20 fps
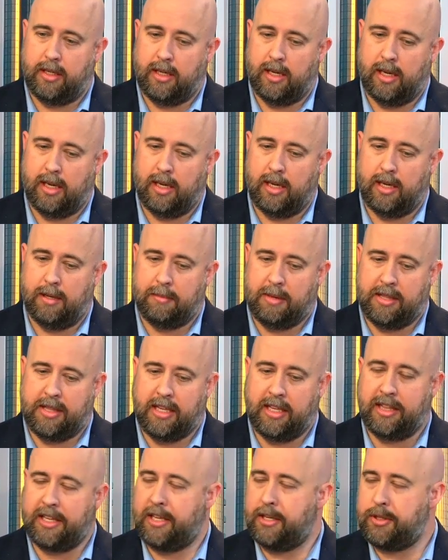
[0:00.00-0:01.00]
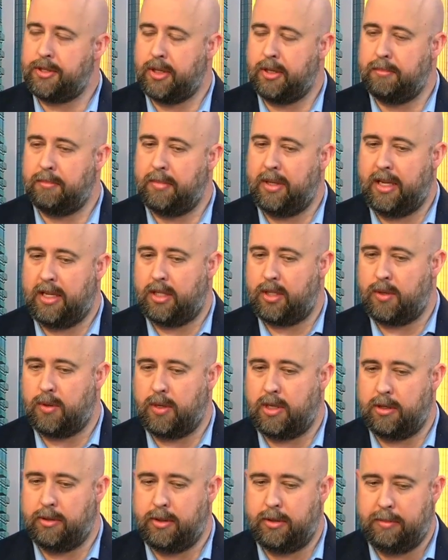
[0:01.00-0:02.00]
I think in the interim, it's
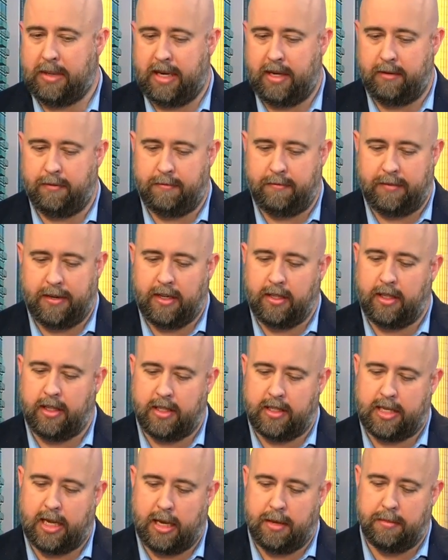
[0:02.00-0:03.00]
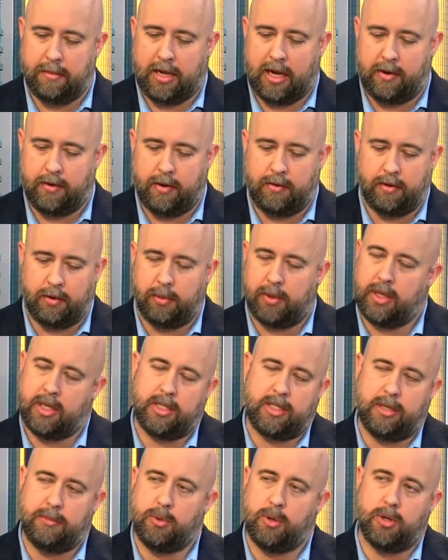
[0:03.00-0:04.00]
going to remain fairly the same. However, we're going to
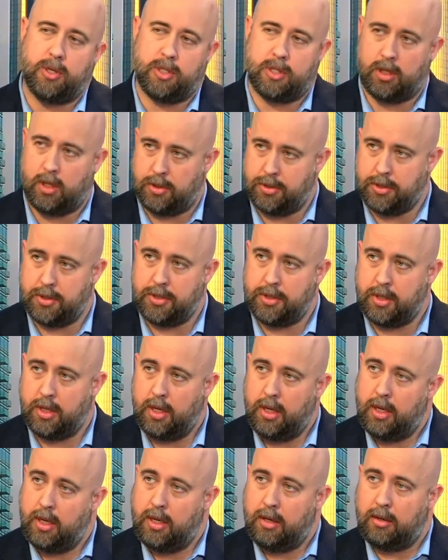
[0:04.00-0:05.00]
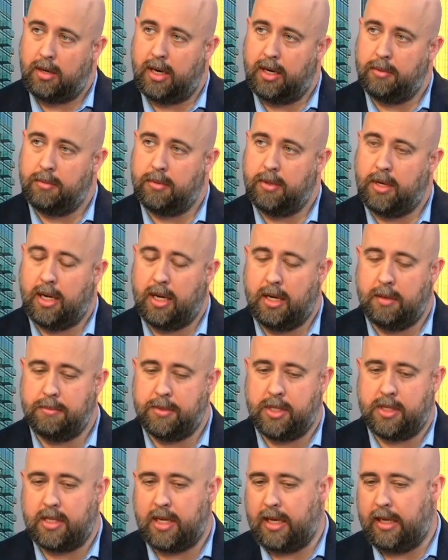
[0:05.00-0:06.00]
see more disclosures, right?
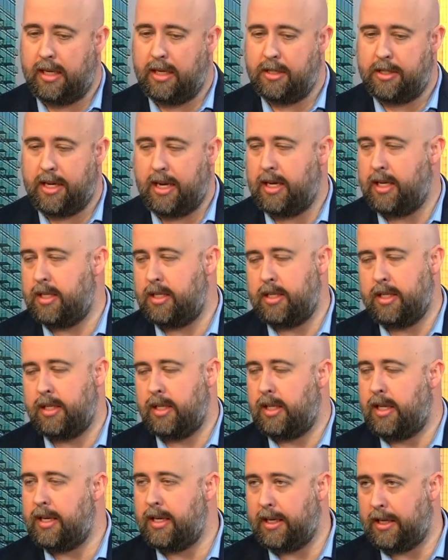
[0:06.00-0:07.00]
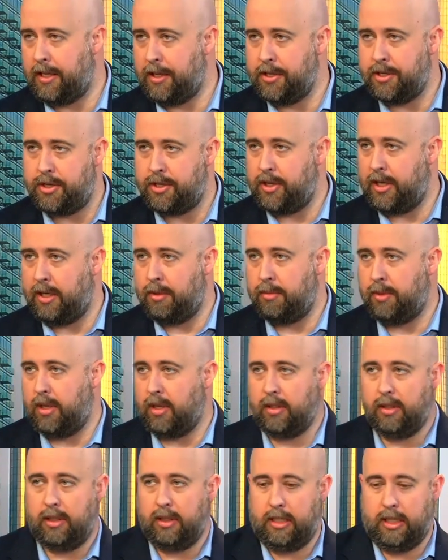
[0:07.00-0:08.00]
Just like it changed in the lending industry
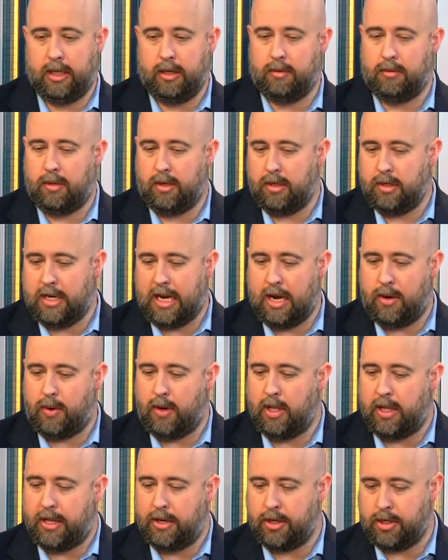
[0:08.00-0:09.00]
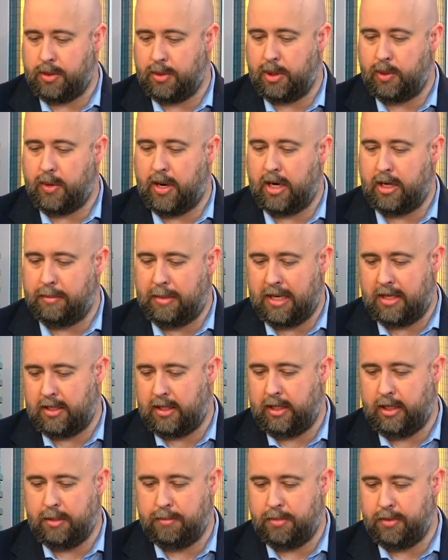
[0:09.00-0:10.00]
where, now all lenders are required to
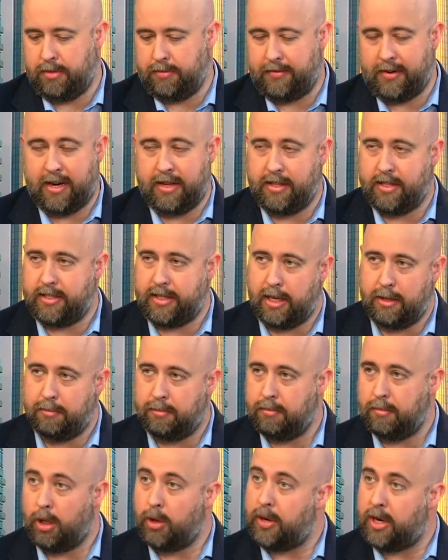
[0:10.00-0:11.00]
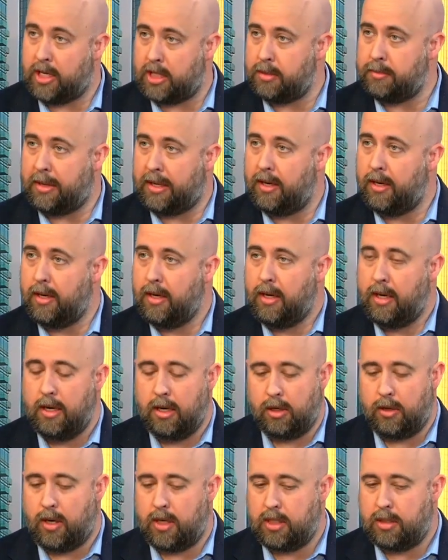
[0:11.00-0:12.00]
basically to provide the same loan estimate
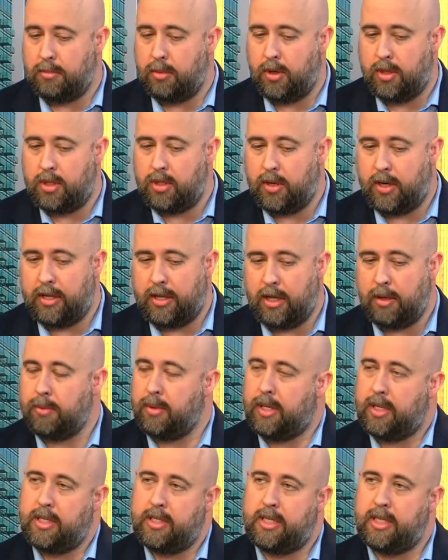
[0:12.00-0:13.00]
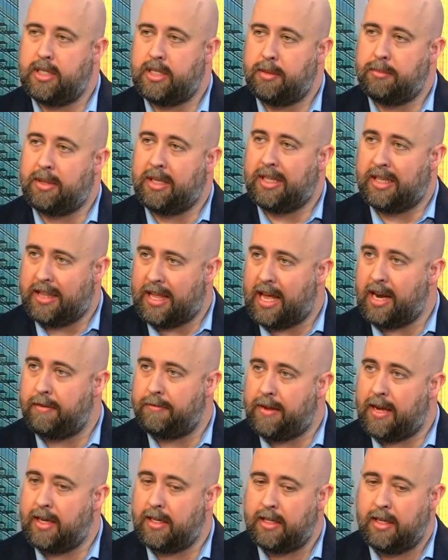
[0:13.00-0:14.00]
across the board. So I think we're going to see something to that
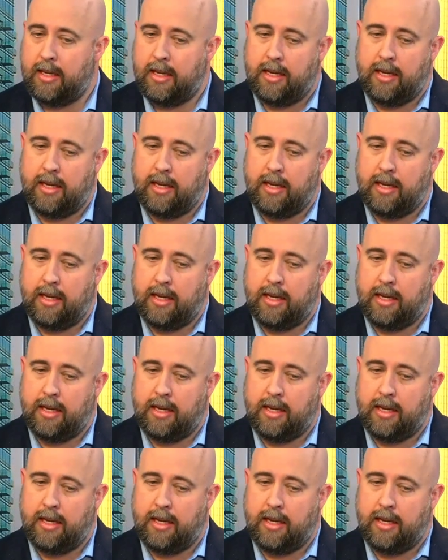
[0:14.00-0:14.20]
effect.